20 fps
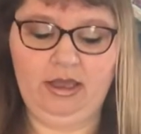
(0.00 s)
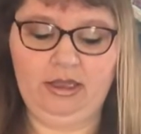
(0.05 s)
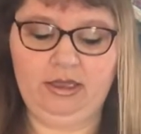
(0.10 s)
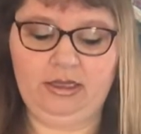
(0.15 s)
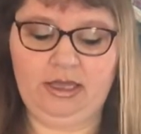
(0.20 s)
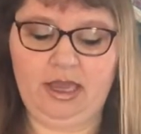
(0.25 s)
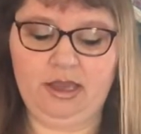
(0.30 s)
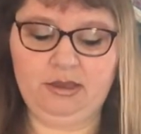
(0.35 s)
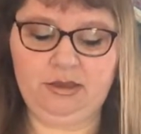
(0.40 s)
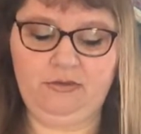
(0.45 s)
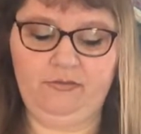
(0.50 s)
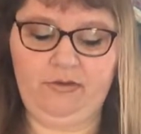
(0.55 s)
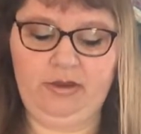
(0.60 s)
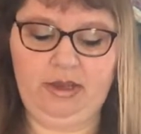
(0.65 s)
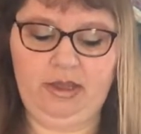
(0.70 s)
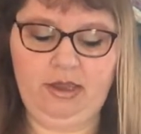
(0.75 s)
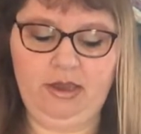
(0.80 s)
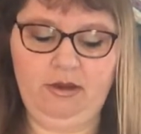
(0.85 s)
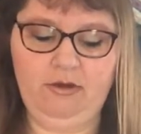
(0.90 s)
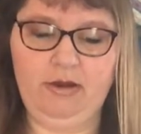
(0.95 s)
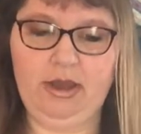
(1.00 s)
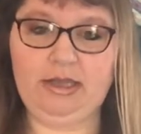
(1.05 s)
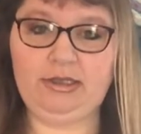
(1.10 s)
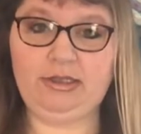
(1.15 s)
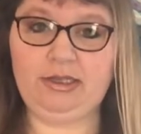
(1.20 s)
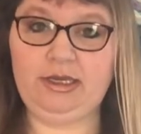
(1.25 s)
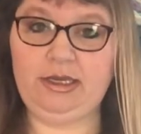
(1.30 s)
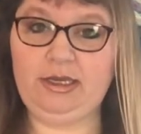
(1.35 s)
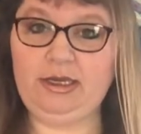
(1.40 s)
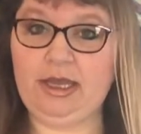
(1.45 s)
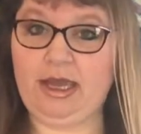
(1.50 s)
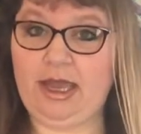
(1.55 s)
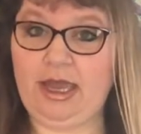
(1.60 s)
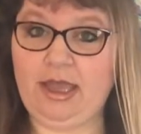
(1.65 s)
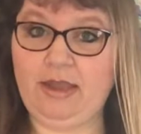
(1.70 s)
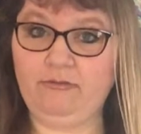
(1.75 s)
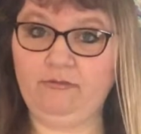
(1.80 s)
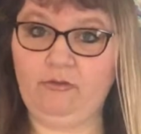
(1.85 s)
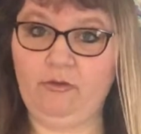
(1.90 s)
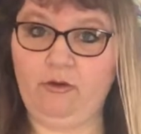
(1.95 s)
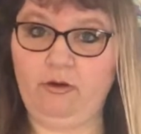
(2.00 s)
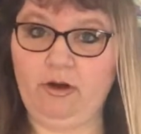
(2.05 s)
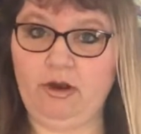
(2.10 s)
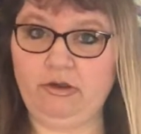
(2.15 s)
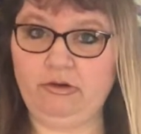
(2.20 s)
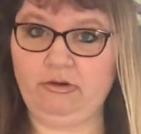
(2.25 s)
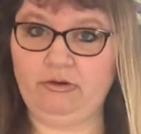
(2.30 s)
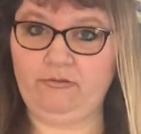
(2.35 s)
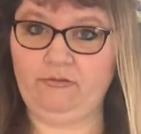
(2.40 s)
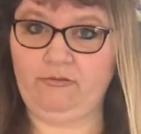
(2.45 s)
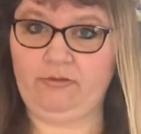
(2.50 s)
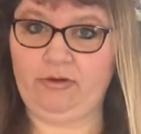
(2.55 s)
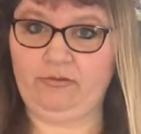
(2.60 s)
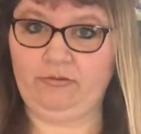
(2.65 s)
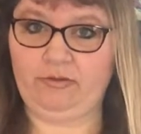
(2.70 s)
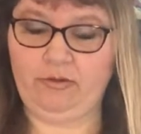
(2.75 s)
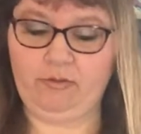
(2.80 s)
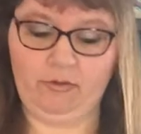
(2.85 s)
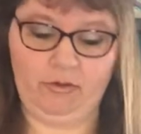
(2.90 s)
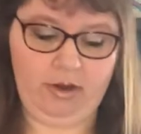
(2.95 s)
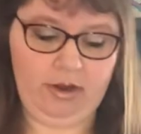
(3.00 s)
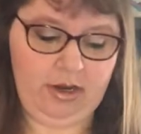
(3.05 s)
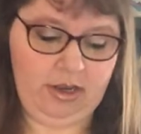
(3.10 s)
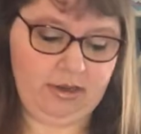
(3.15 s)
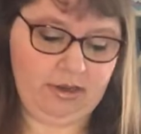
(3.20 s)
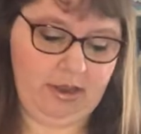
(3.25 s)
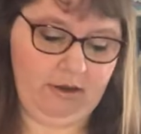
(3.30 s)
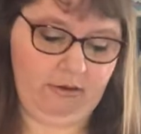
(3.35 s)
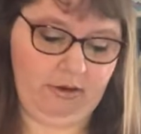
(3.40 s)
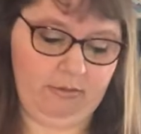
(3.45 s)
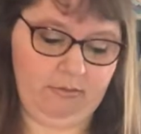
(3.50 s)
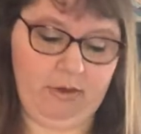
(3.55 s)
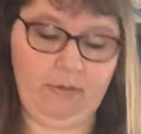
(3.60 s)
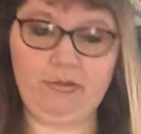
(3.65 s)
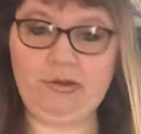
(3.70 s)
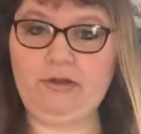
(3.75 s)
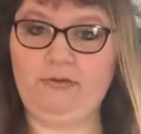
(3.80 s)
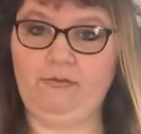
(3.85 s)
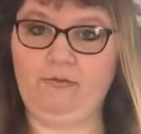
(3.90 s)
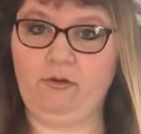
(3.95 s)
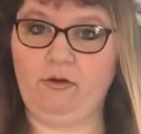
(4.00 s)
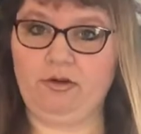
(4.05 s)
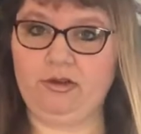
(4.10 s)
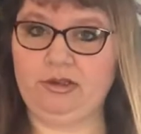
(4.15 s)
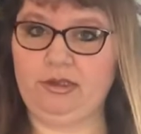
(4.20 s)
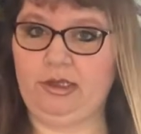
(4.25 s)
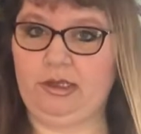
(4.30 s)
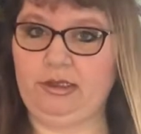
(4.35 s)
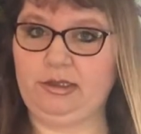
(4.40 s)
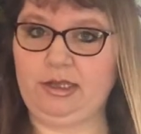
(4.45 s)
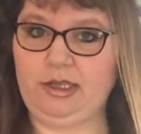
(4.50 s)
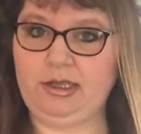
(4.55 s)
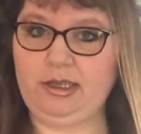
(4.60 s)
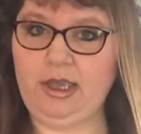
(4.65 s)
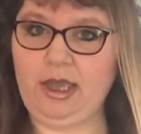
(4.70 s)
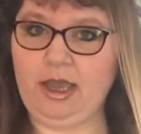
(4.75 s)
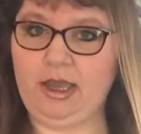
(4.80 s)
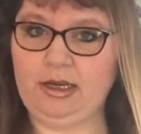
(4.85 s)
Last video I had 451, and now I'm up to 469